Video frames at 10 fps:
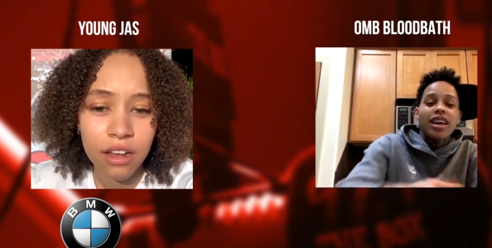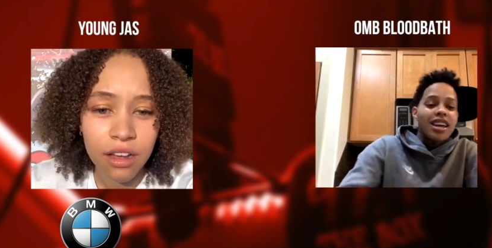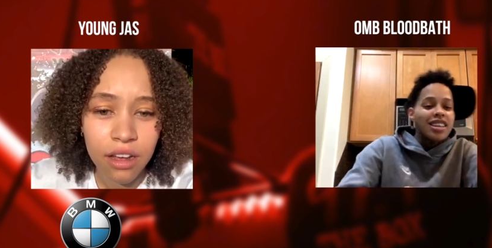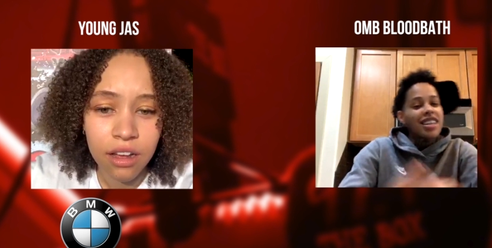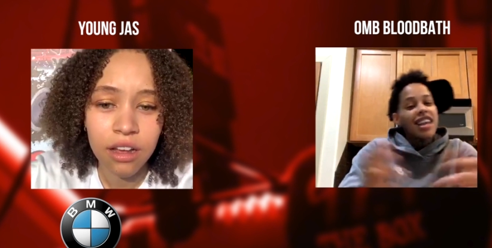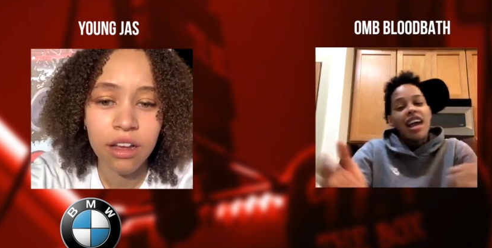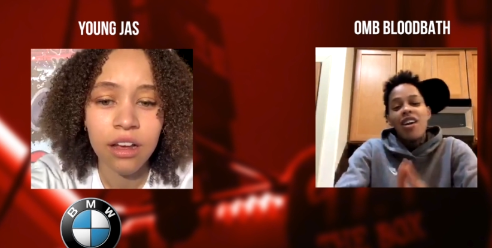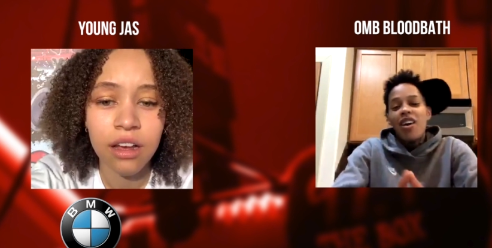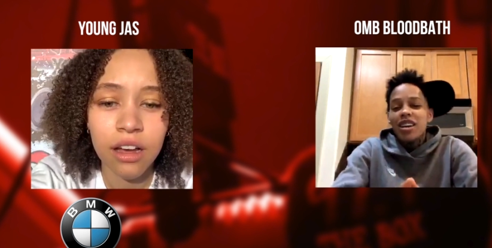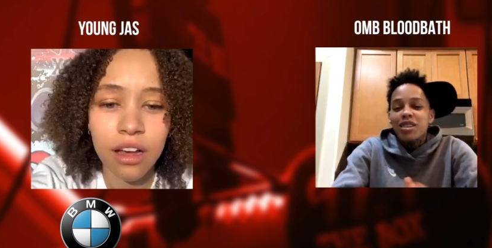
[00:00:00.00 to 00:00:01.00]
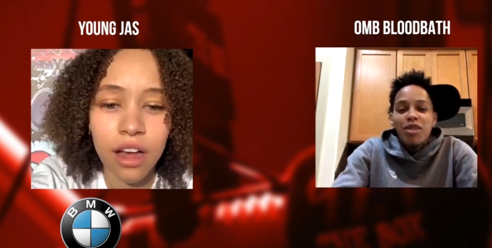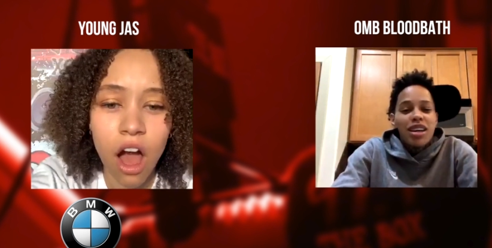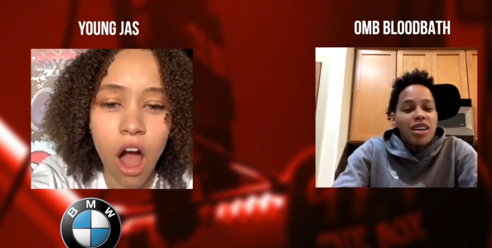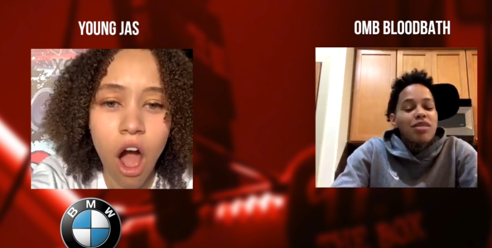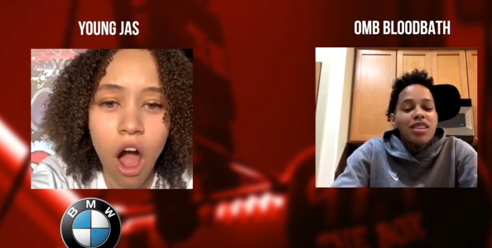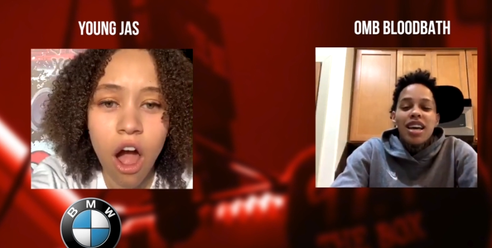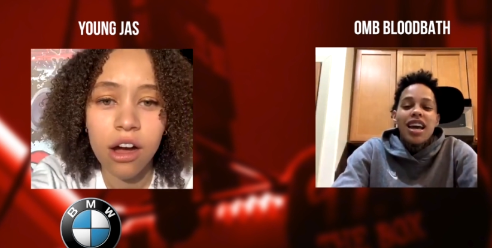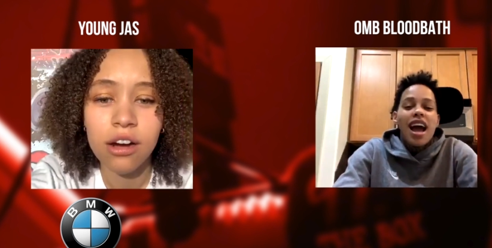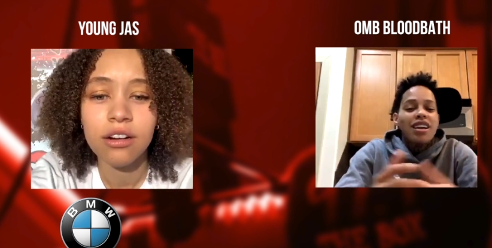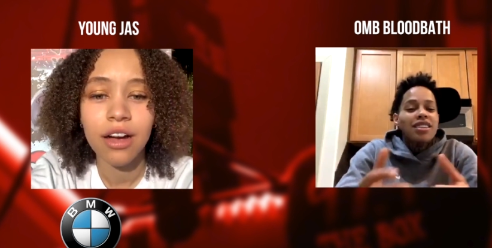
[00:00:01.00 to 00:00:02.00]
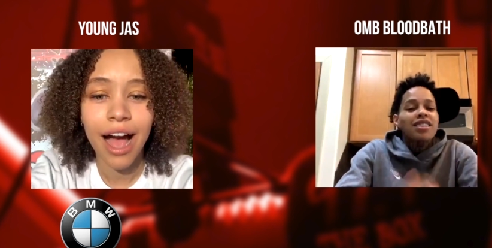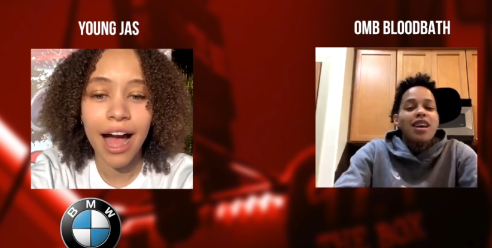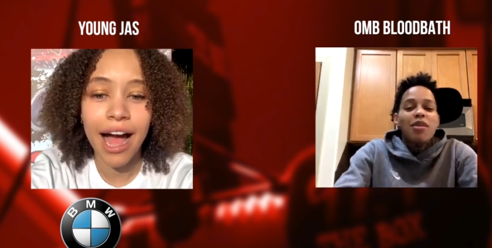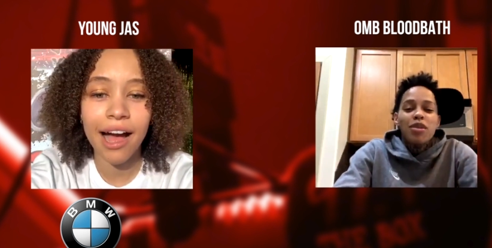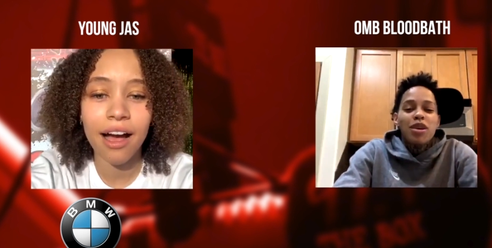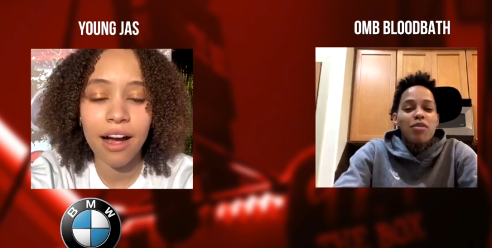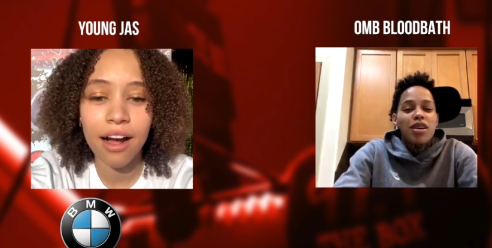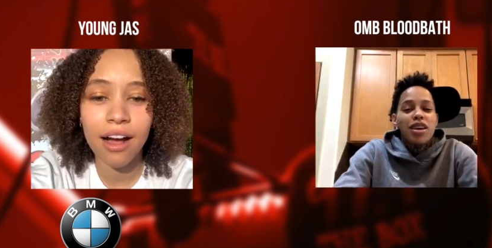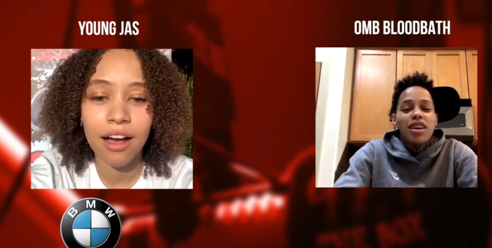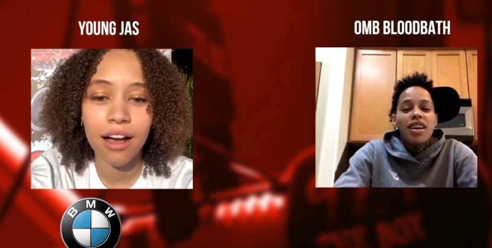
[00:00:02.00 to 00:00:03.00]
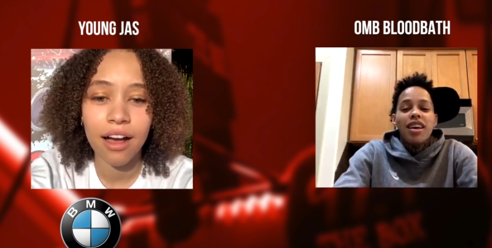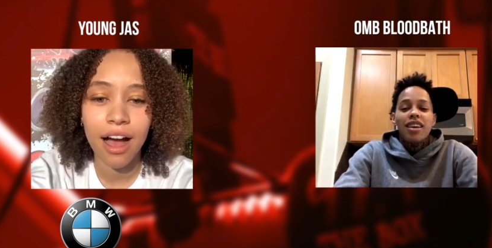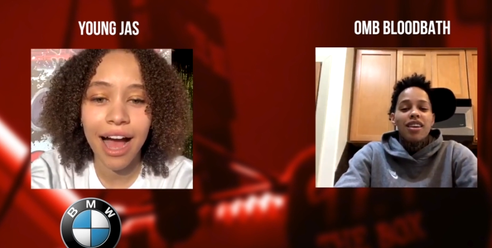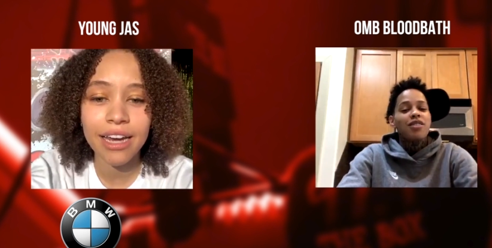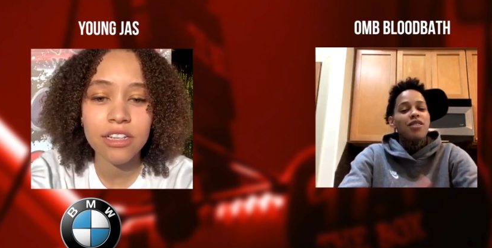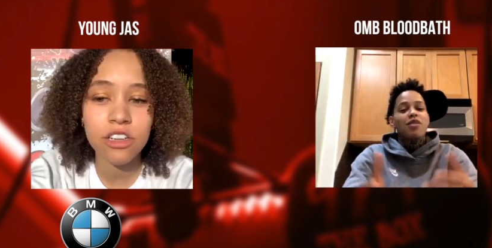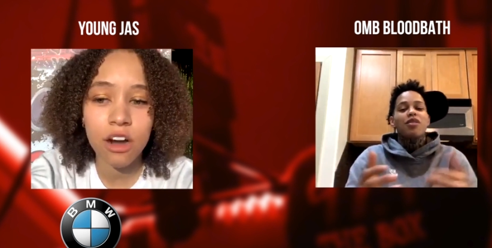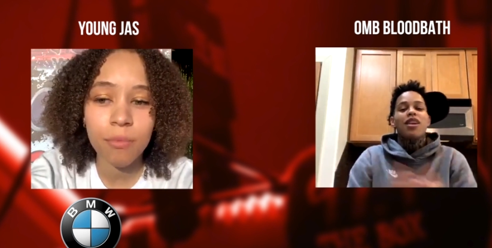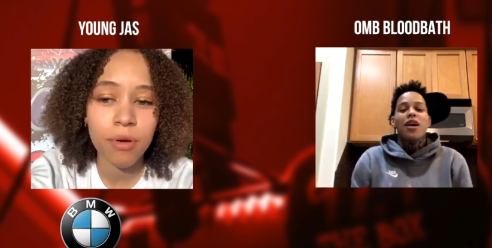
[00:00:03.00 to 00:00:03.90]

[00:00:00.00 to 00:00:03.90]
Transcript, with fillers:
Speaker 1: It's a lot of artists, man. You know what I'm saying? Y'all just tap in, man. I need y'all to put me